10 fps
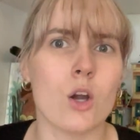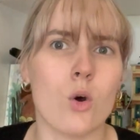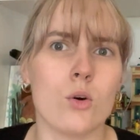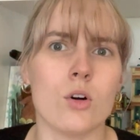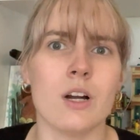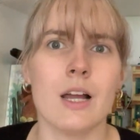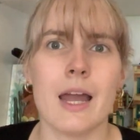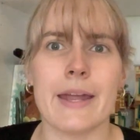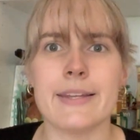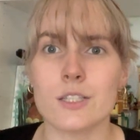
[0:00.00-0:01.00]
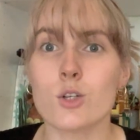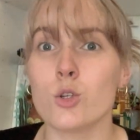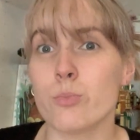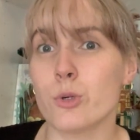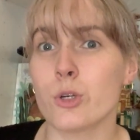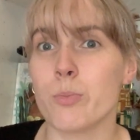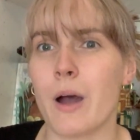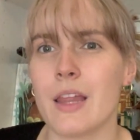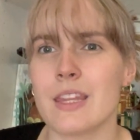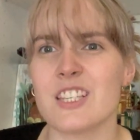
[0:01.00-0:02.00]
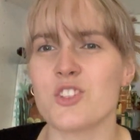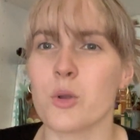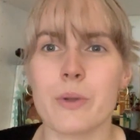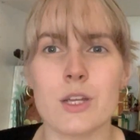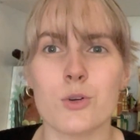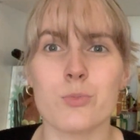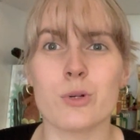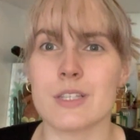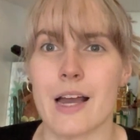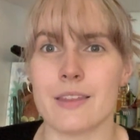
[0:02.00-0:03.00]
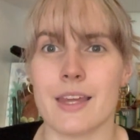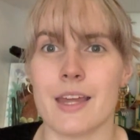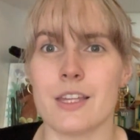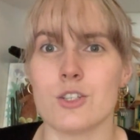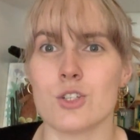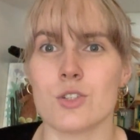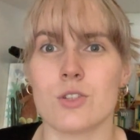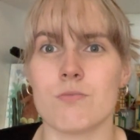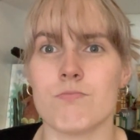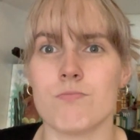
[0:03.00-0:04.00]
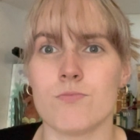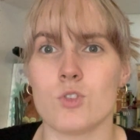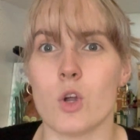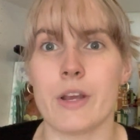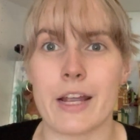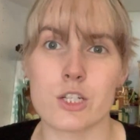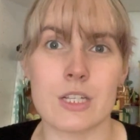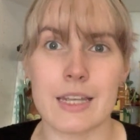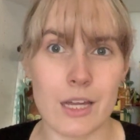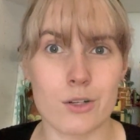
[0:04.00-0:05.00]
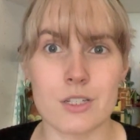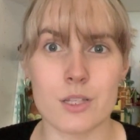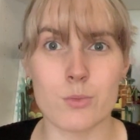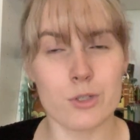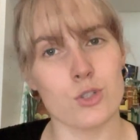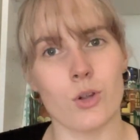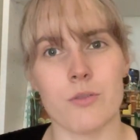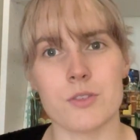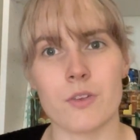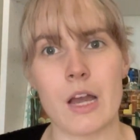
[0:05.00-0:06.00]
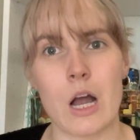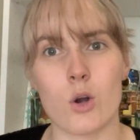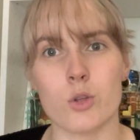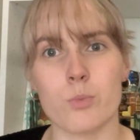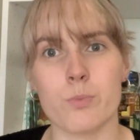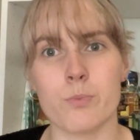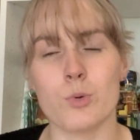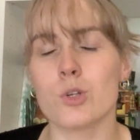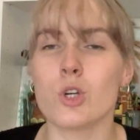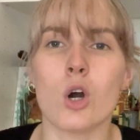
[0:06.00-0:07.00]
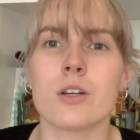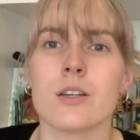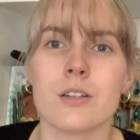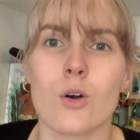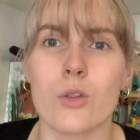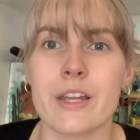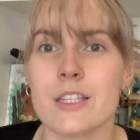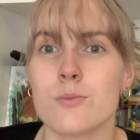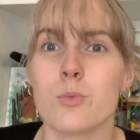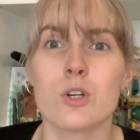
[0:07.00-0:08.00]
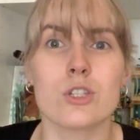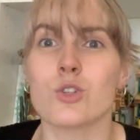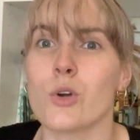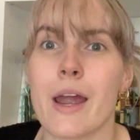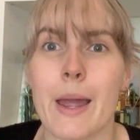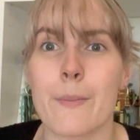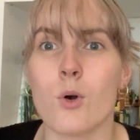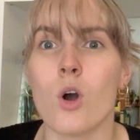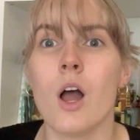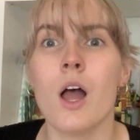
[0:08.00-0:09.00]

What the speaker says: or it is a good book, but there's so many good books out there that just don't actually get onto the Bookstagram sphere or the BookTok or the Bookstagram or